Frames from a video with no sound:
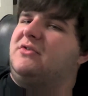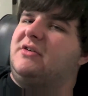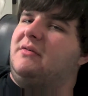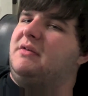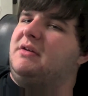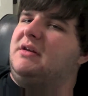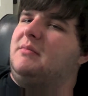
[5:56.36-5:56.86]
and
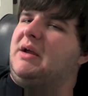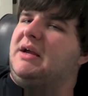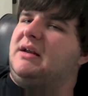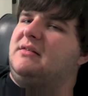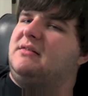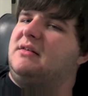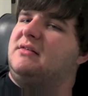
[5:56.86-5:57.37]
stuff that didn't make
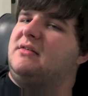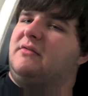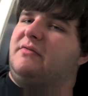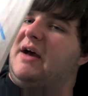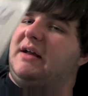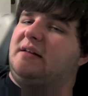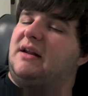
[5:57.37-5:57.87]
any sense in the
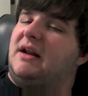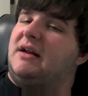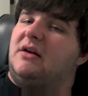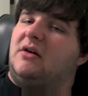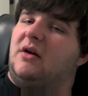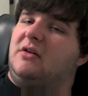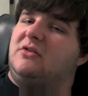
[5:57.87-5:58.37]
fact that I
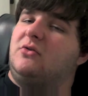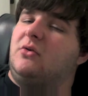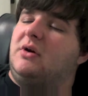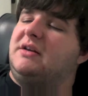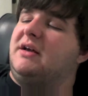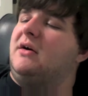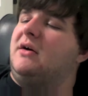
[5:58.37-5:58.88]
didn't know how to
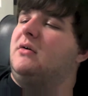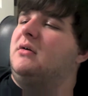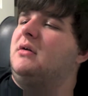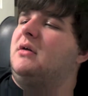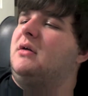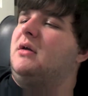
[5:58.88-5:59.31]
storytell.